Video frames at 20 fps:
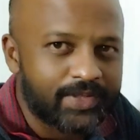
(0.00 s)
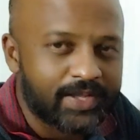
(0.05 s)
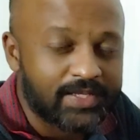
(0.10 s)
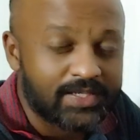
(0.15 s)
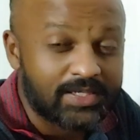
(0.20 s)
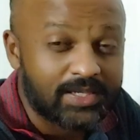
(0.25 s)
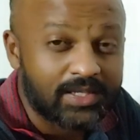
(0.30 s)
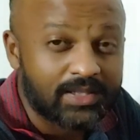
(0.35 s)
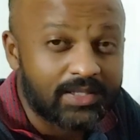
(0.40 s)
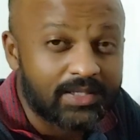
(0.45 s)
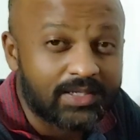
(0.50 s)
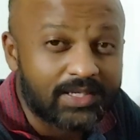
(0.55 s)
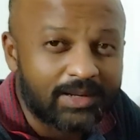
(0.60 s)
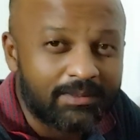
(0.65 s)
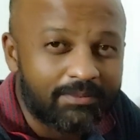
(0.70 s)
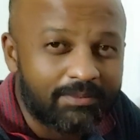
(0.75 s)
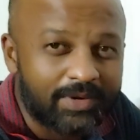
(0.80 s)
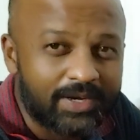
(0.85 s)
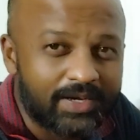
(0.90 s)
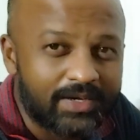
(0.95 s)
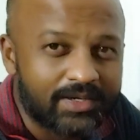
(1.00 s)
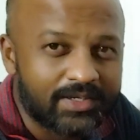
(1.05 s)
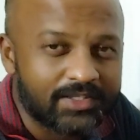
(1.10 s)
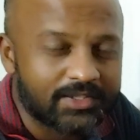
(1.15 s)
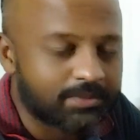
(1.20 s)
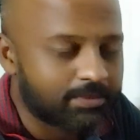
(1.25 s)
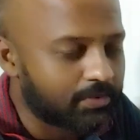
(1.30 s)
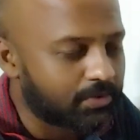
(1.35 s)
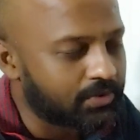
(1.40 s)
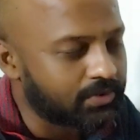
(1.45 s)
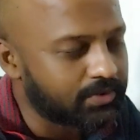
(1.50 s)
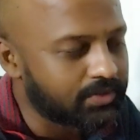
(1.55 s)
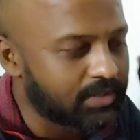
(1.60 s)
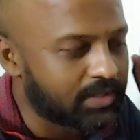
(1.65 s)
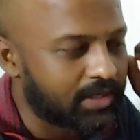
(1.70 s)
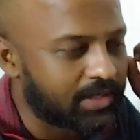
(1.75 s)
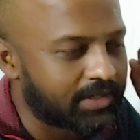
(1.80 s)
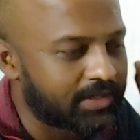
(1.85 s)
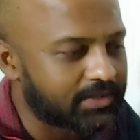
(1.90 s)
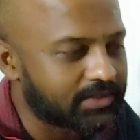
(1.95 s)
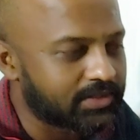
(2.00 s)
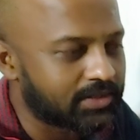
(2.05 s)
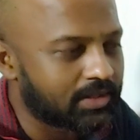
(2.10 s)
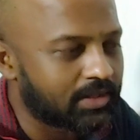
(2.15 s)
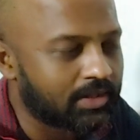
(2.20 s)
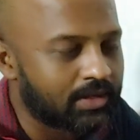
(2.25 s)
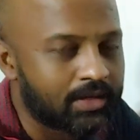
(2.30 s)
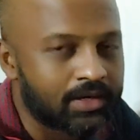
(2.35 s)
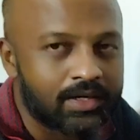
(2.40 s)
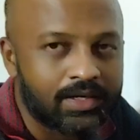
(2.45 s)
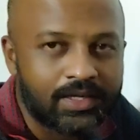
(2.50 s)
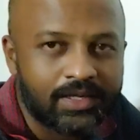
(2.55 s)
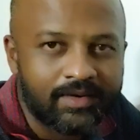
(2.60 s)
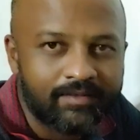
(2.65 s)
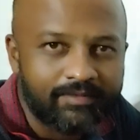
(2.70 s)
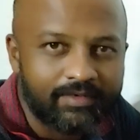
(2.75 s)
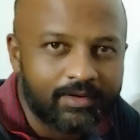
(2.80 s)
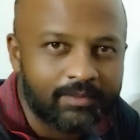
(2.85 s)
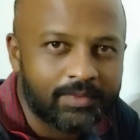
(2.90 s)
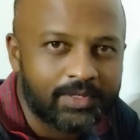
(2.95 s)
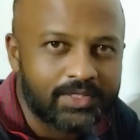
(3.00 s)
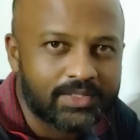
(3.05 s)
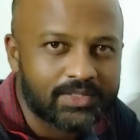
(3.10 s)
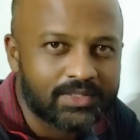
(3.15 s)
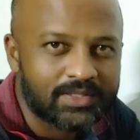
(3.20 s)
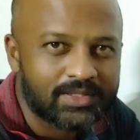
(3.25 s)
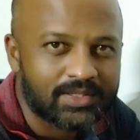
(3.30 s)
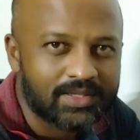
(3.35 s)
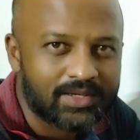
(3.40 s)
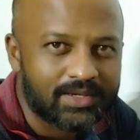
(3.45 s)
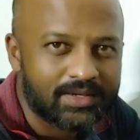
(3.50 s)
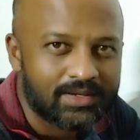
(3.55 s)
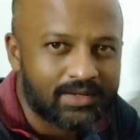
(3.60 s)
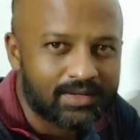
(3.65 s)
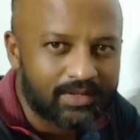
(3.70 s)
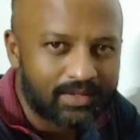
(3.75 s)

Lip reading: has done the template response and it has triggered inflammation there,